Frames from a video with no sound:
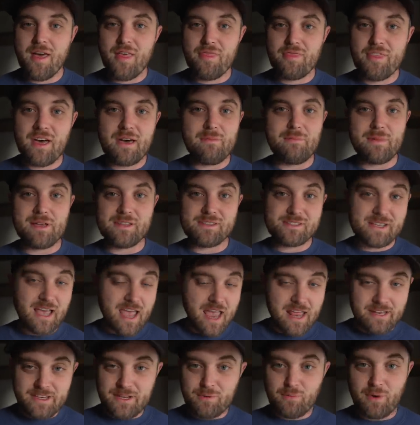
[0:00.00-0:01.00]
That means
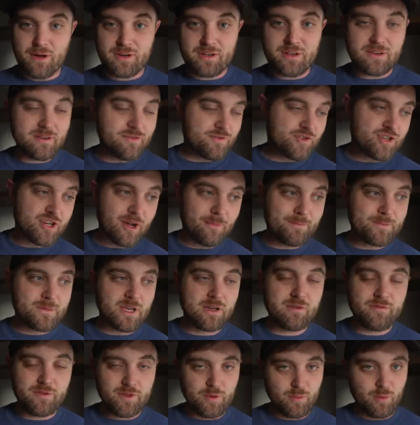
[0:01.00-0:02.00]
anyone could have jumped
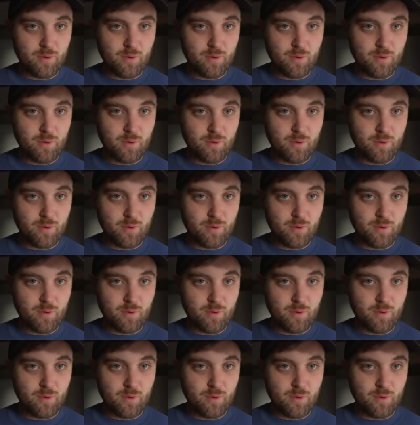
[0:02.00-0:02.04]
over the